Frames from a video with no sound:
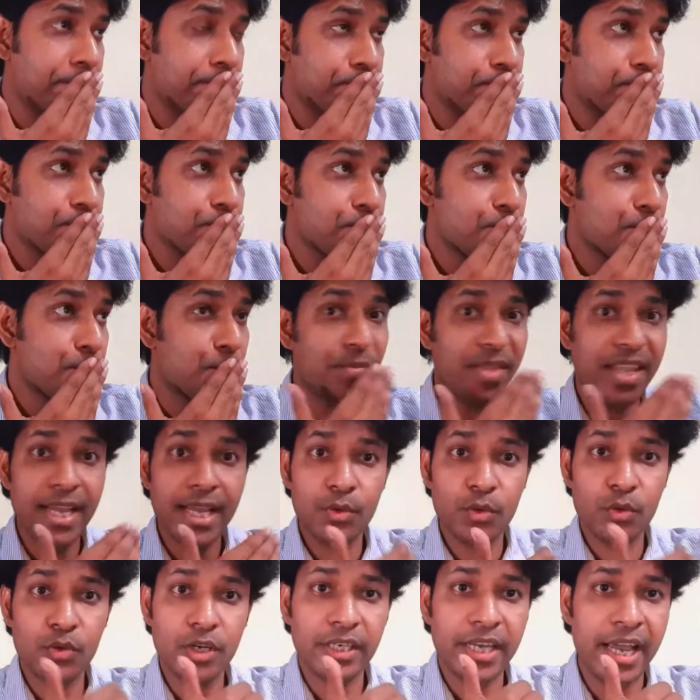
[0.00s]
They do
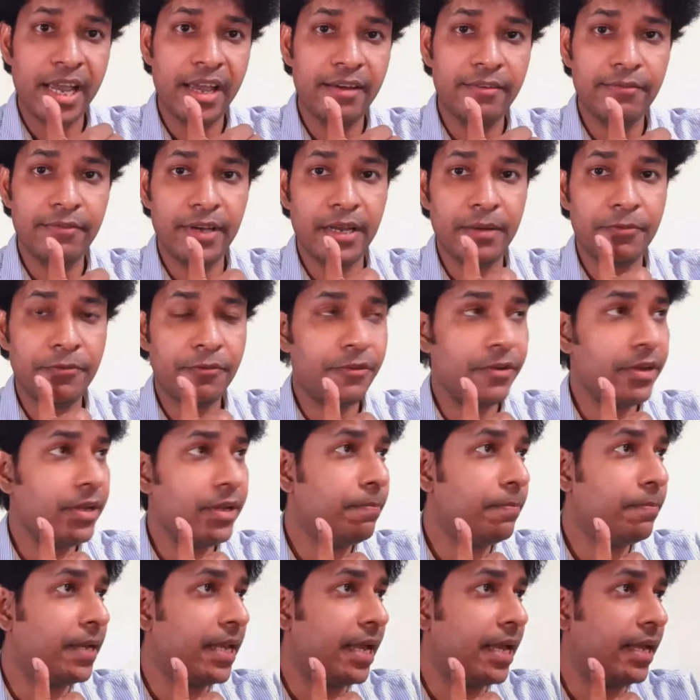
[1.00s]
not have a free
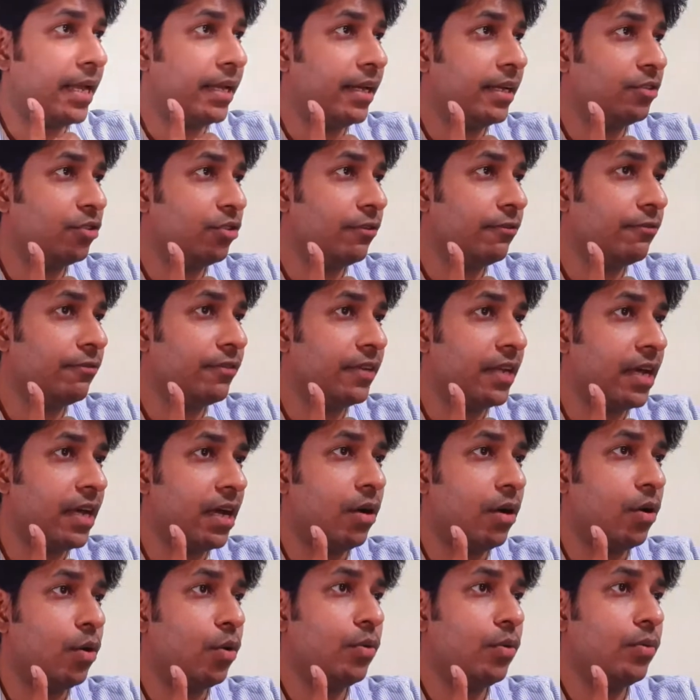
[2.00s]
plan as of
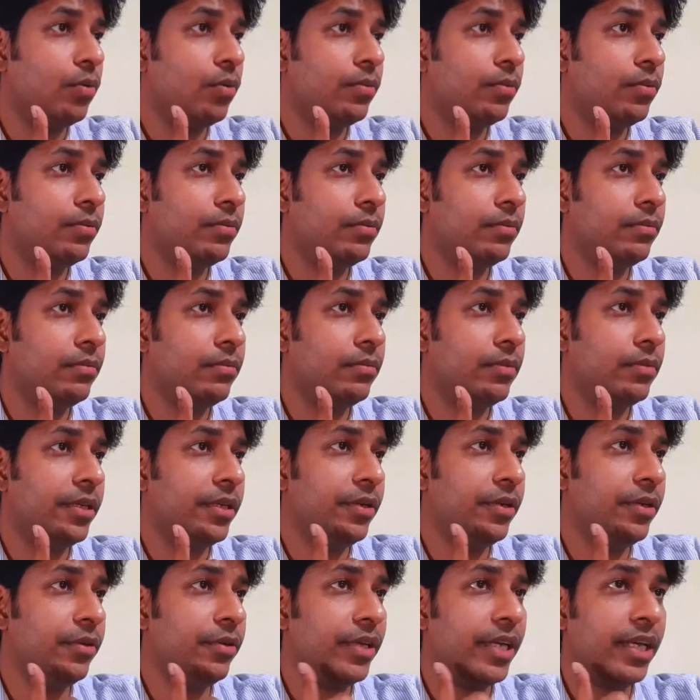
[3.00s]
now. You
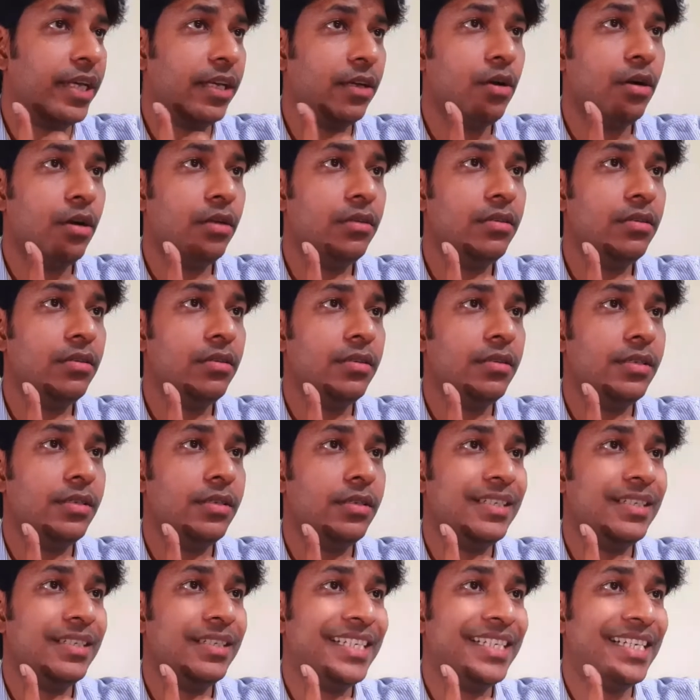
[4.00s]
cannot test
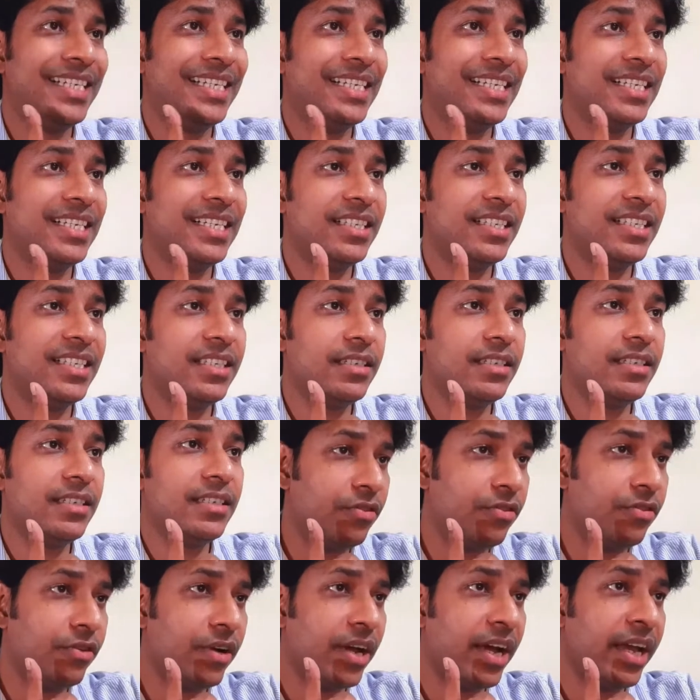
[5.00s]
or try out
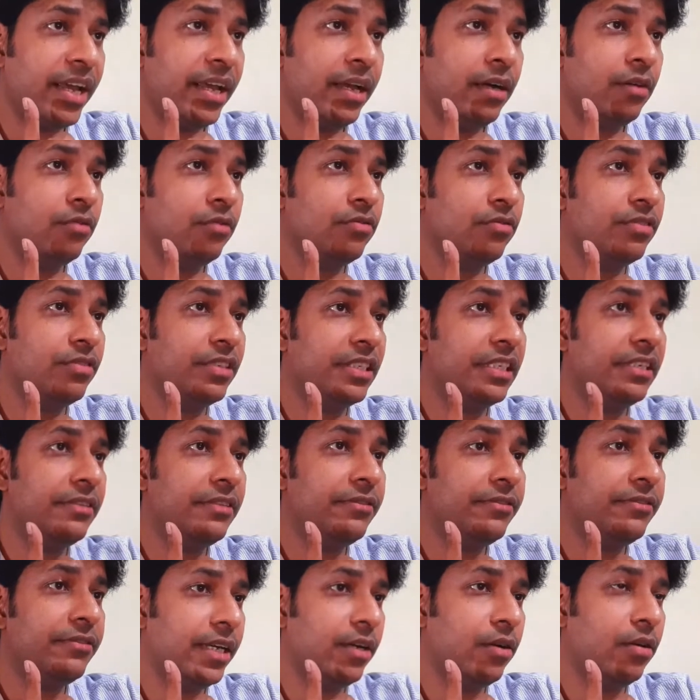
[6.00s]
Divi
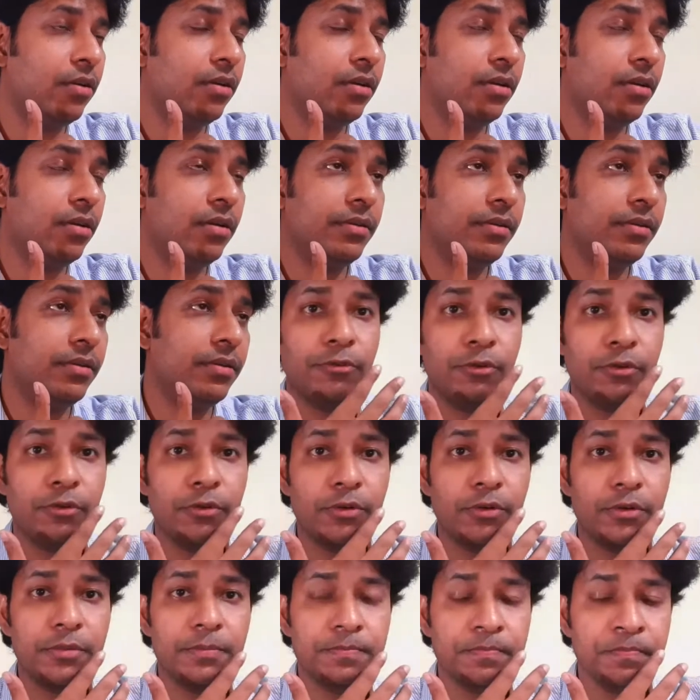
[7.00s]
before
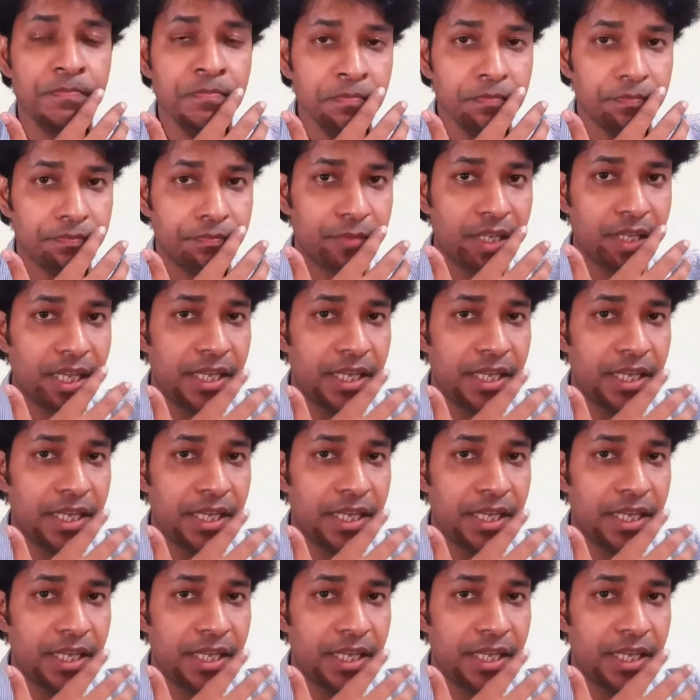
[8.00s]
using